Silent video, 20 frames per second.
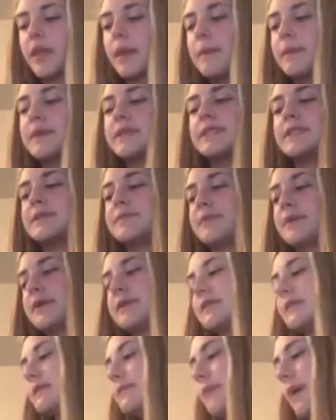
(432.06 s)
Mrs.
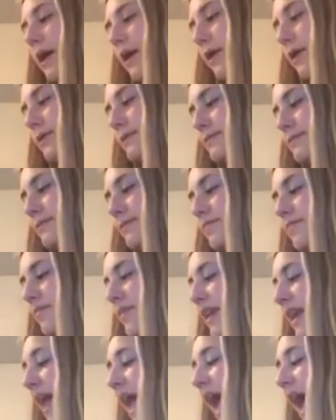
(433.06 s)
Bird smiled.
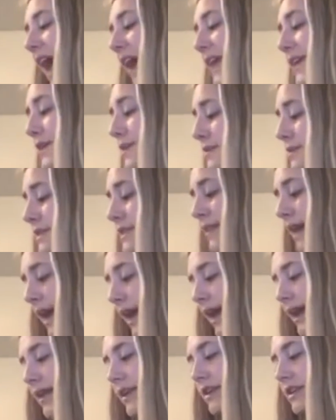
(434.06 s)
"I used to
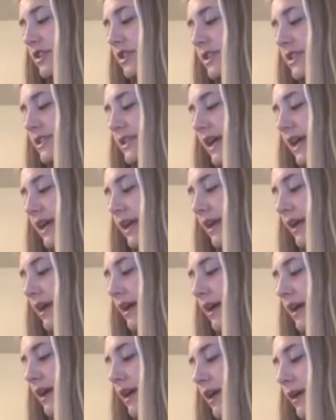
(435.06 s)
hate it," she said,
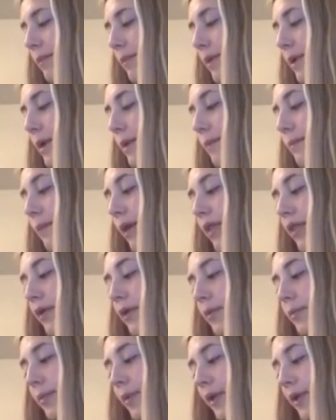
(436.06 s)
"but a
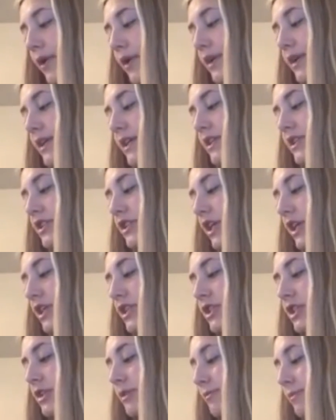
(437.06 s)
mother bird can
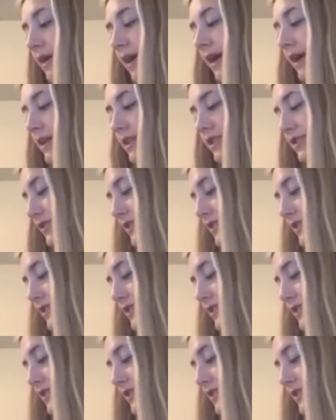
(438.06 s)
change her mind, you